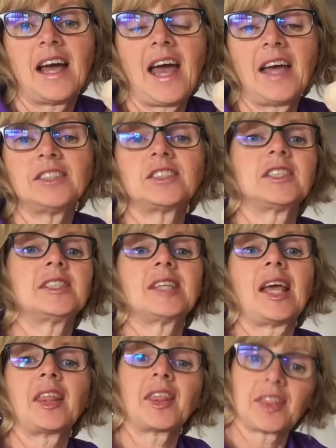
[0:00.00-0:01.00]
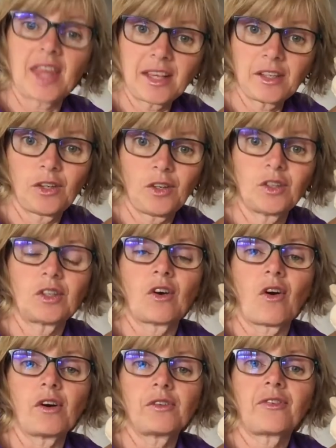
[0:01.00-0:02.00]
and to say thank you to
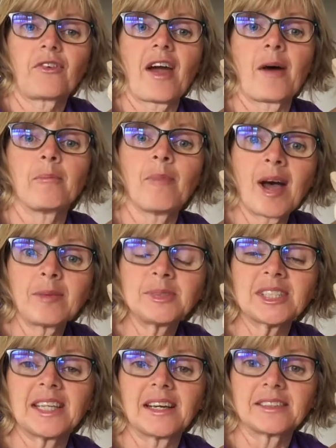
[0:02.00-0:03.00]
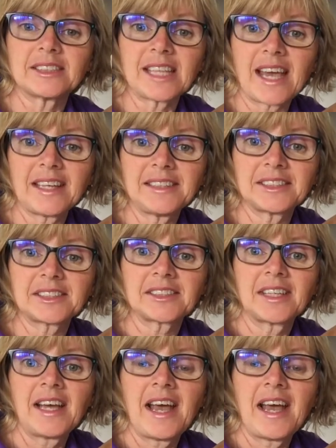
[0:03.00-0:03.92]
God for our mums and our dads